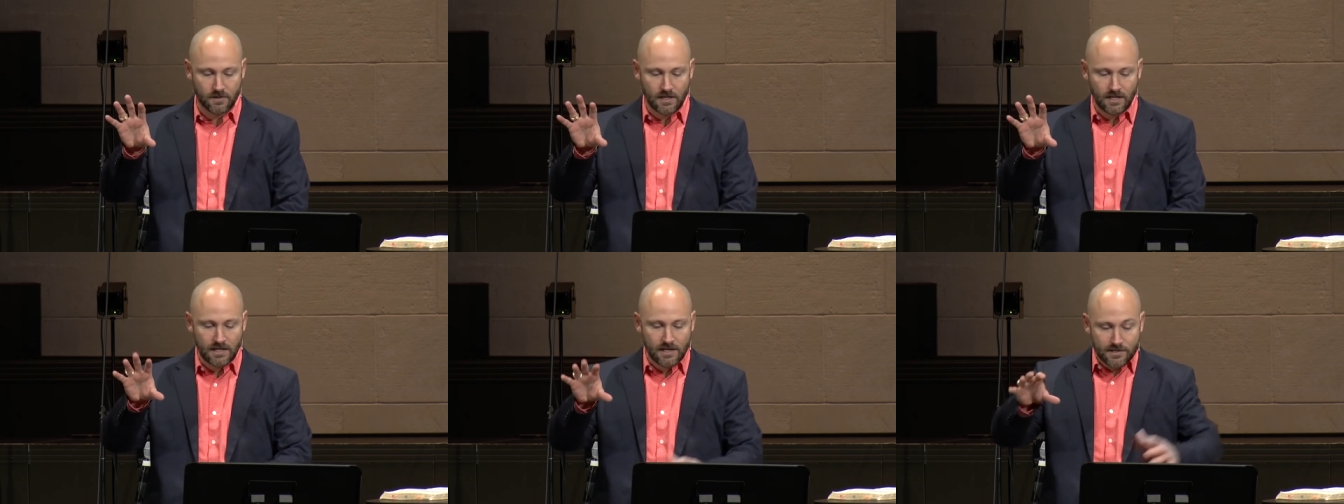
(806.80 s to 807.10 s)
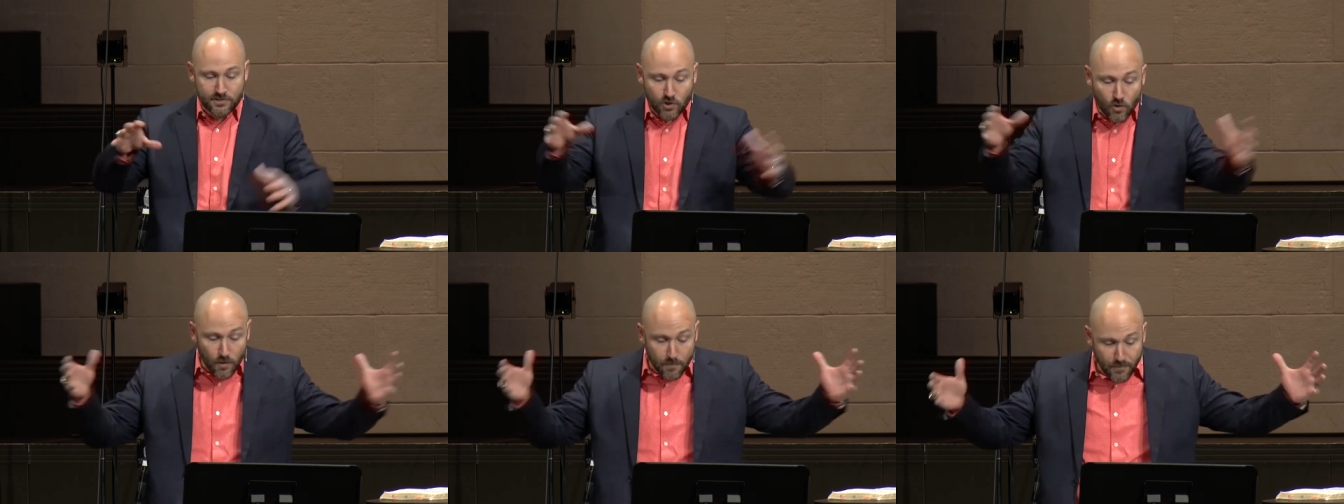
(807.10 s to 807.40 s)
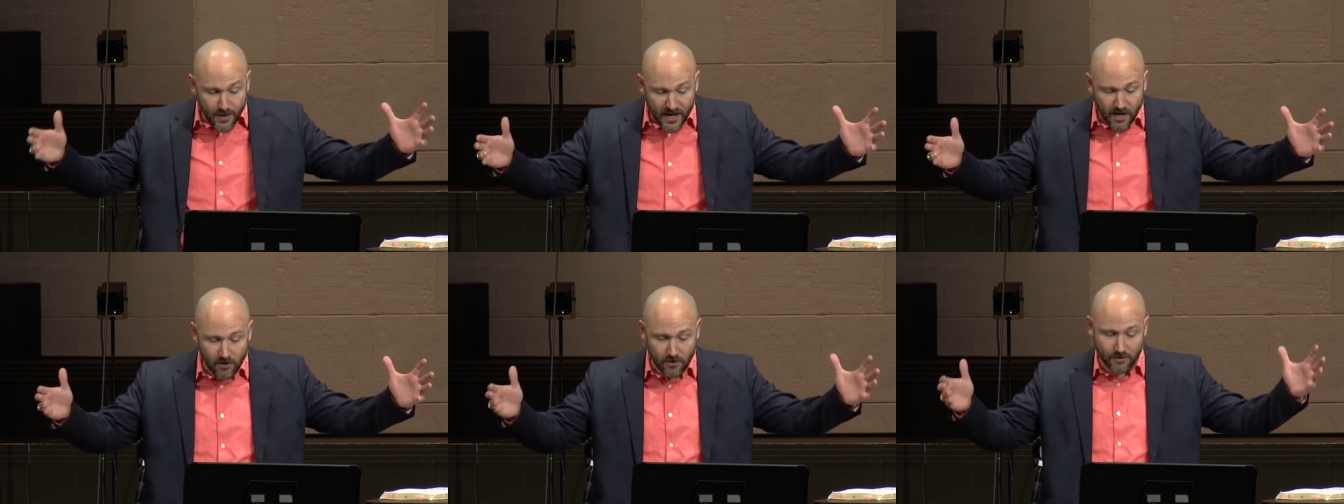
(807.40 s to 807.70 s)
So
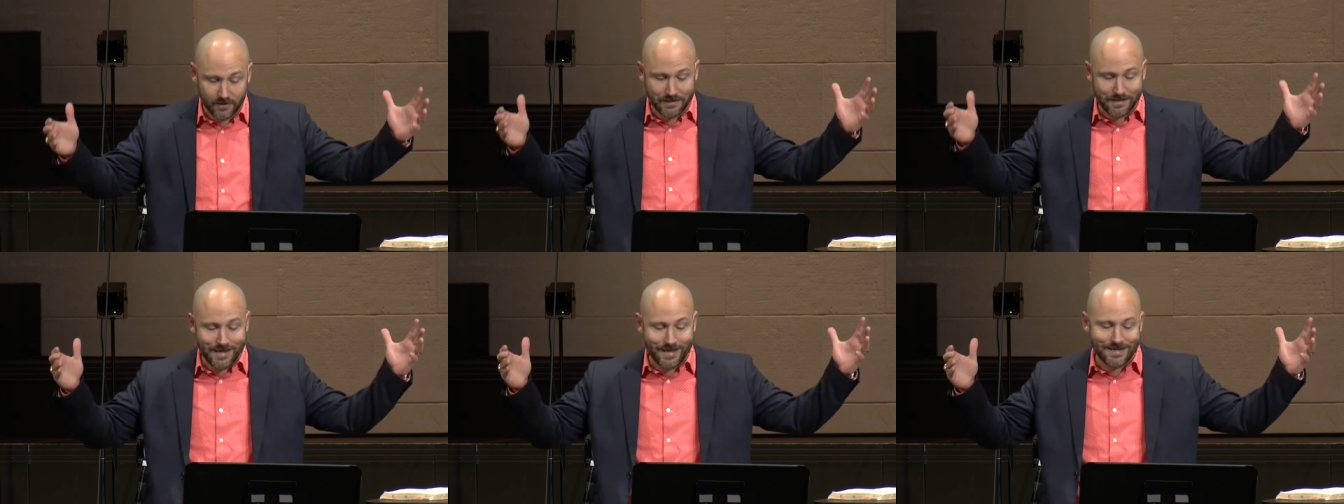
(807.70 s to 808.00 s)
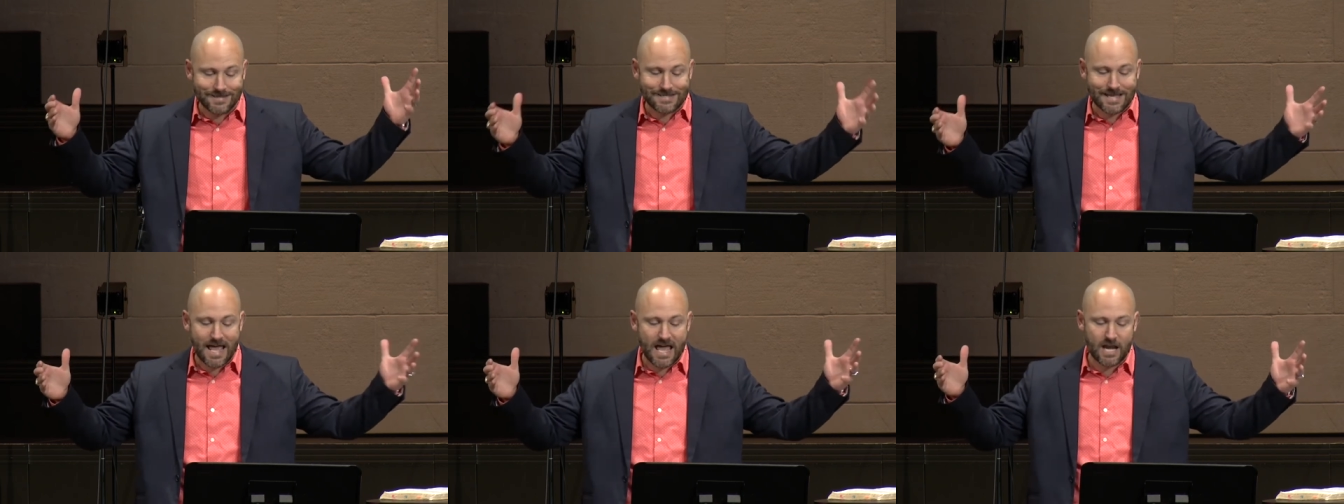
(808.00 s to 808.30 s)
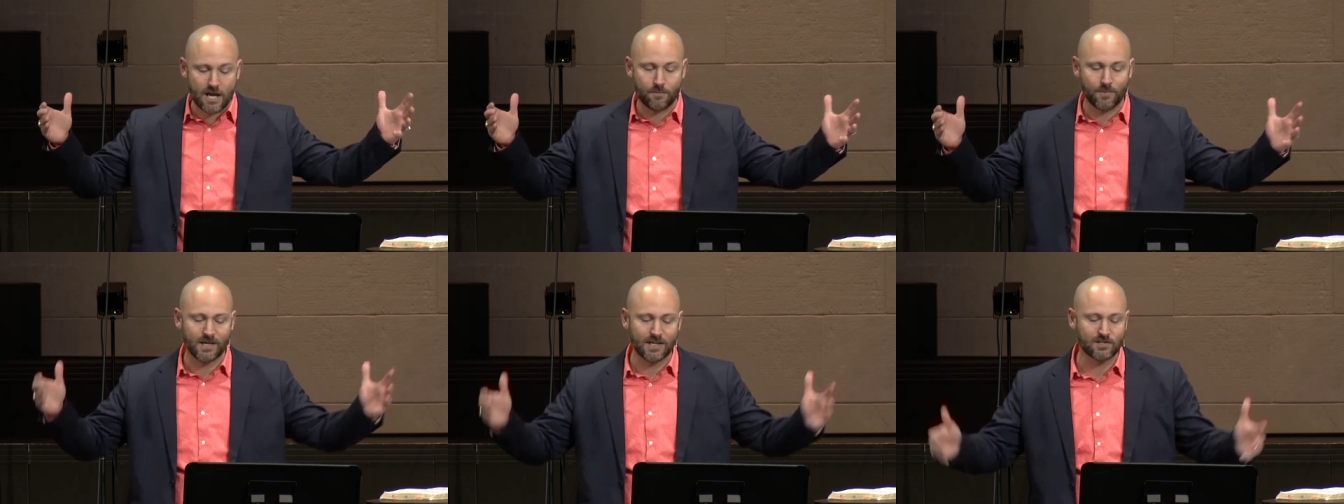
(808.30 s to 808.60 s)
apparently, his
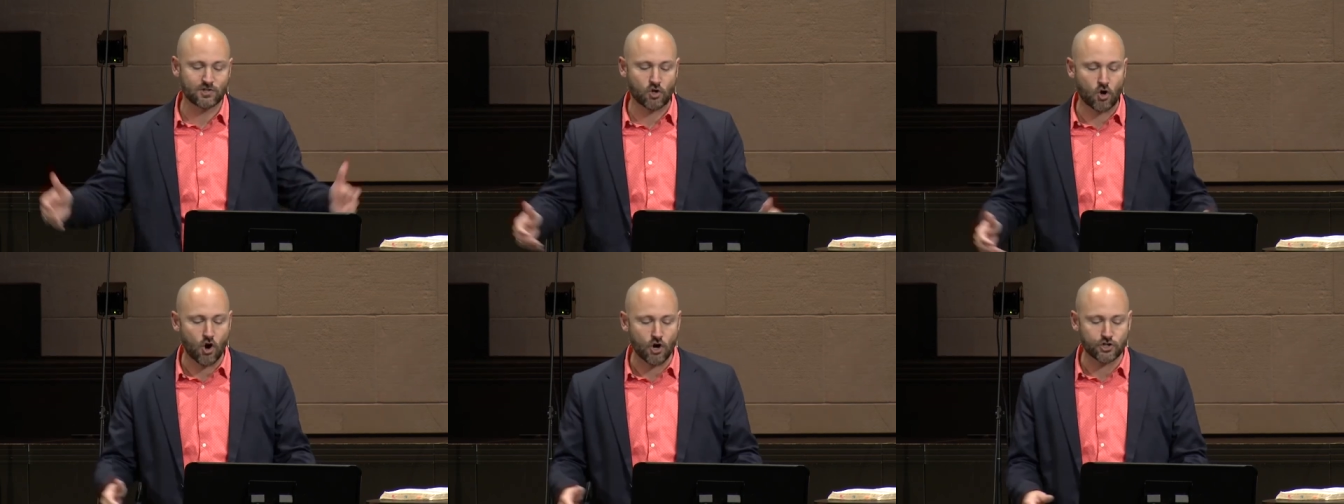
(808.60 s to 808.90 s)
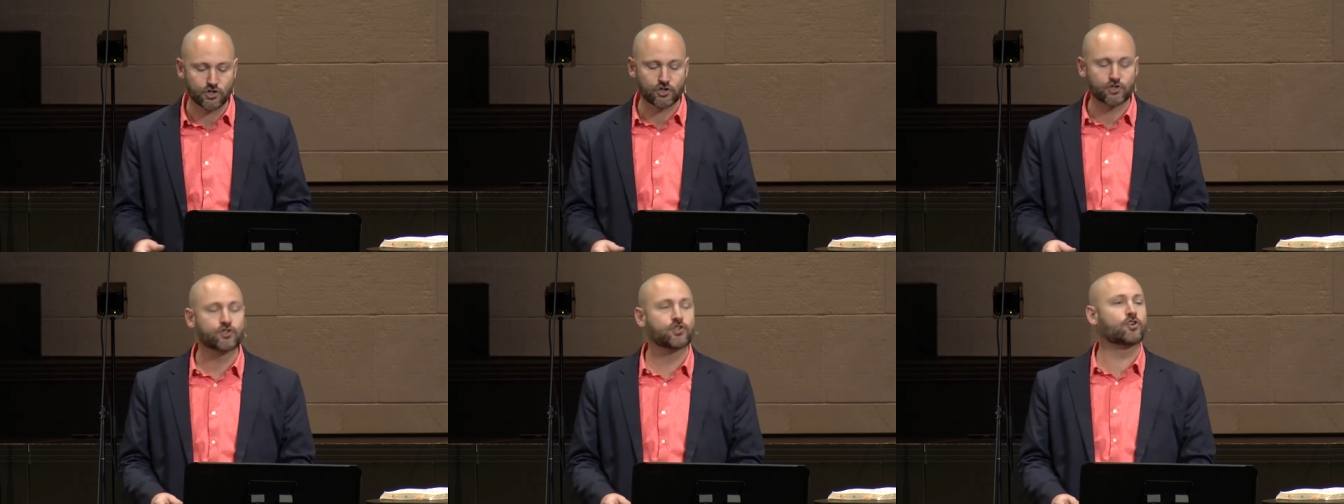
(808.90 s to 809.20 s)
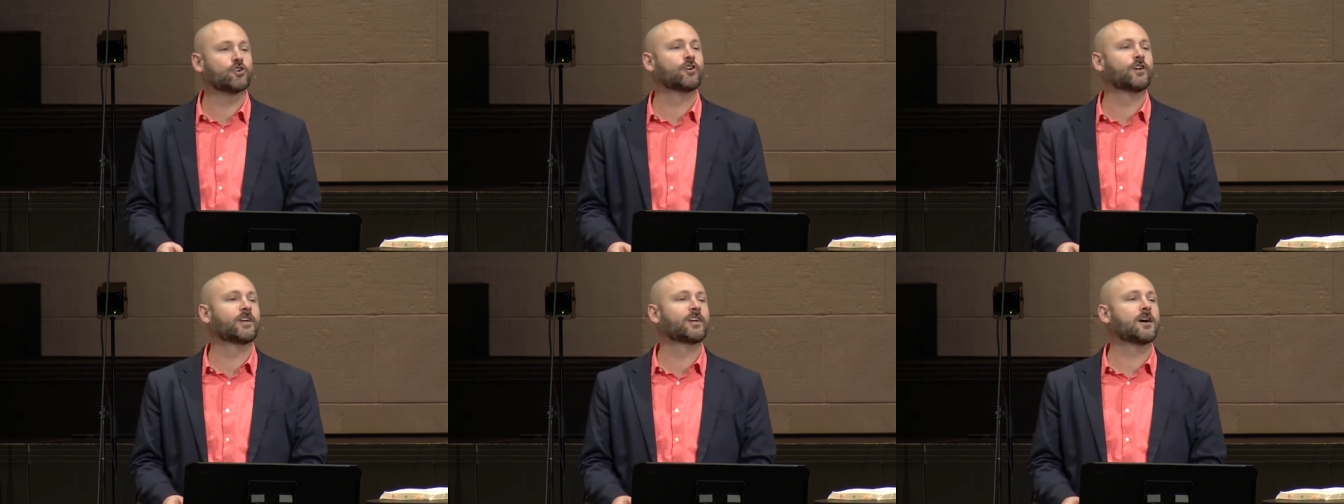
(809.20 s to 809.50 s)
enemies are
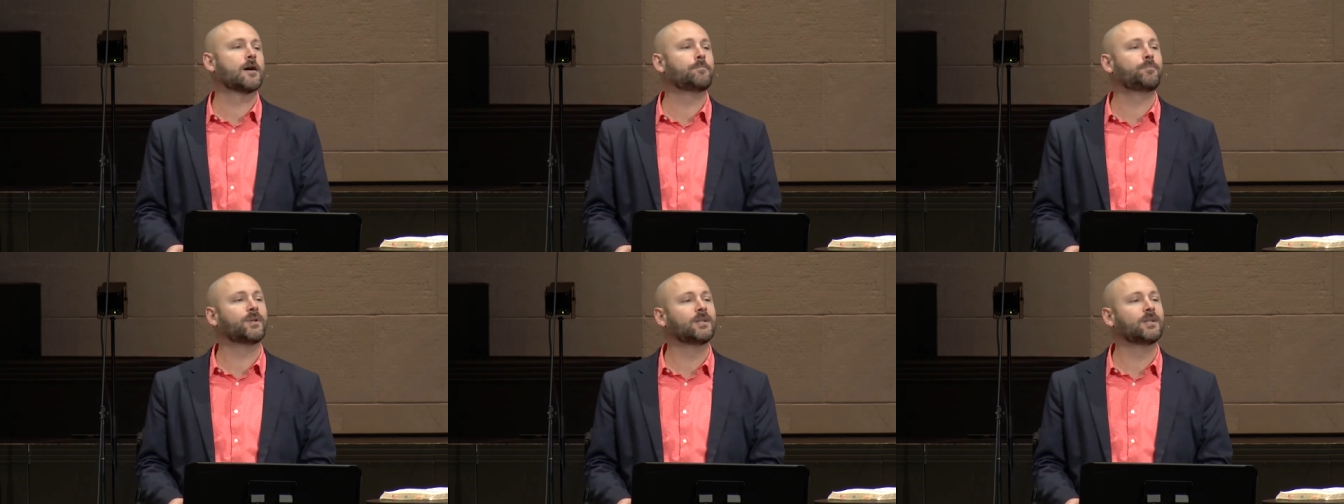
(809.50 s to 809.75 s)
stirring up